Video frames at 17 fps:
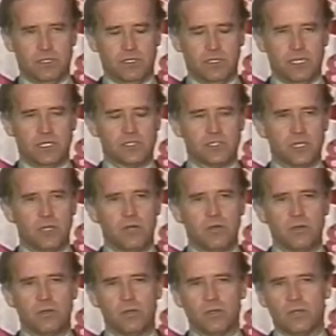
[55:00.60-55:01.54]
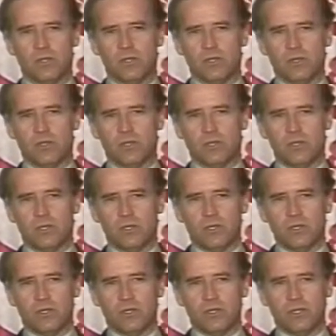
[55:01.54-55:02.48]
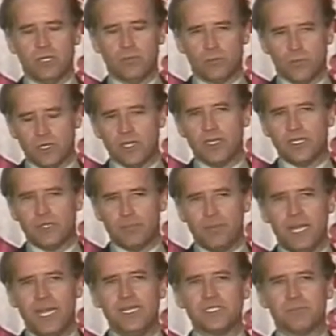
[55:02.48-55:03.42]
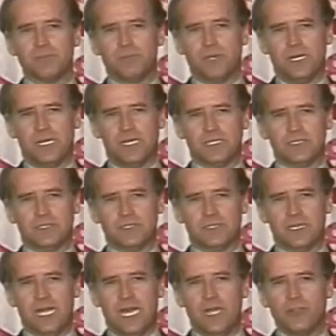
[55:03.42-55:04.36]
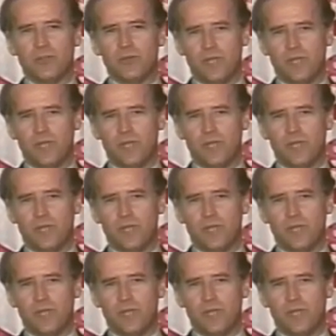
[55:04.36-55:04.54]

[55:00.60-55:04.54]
And so it really depends upon how you